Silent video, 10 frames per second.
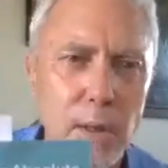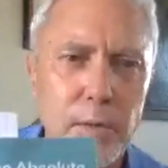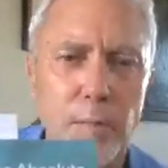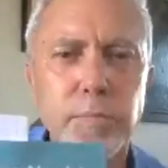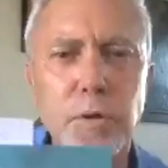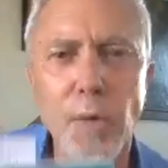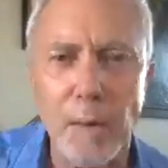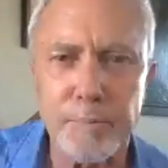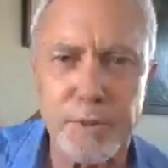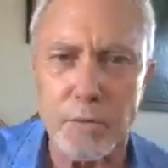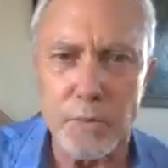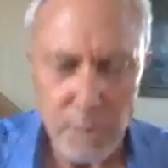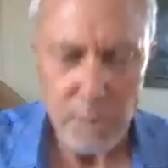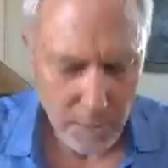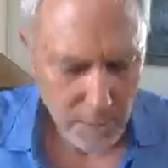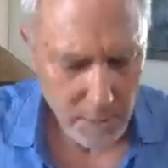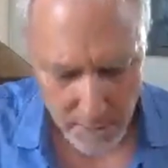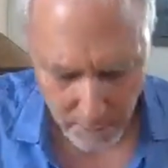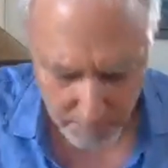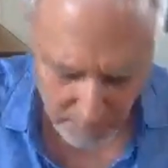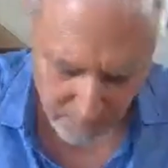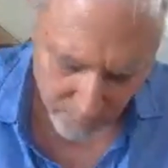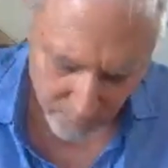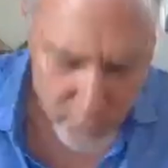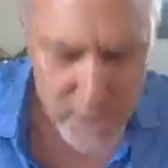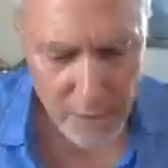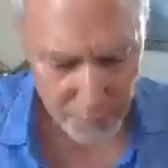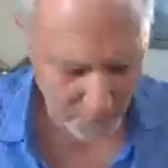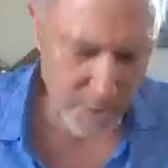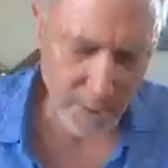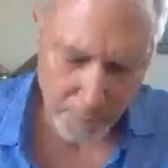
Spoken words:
The Blue Absolute, and I'm going to be reading from it.